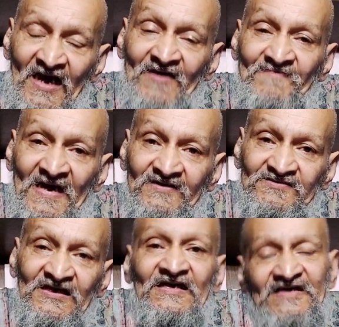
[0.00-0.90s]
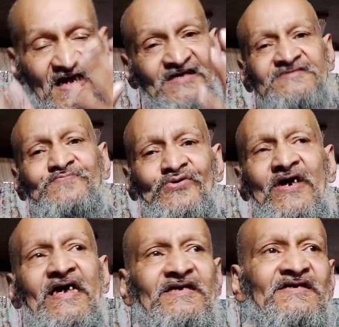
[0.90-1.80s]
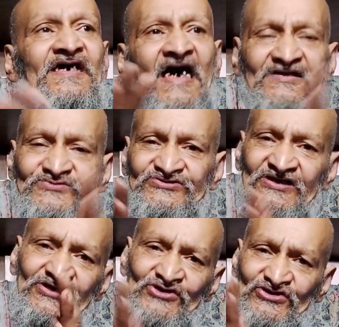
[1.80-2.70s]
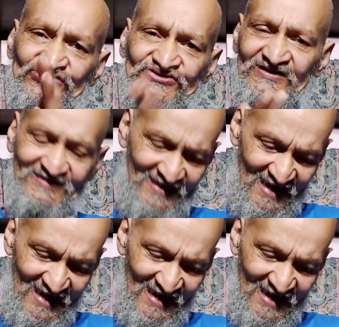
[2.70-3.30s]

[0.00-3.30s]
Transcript: Amen. Let us pray as we're sitting here going to sit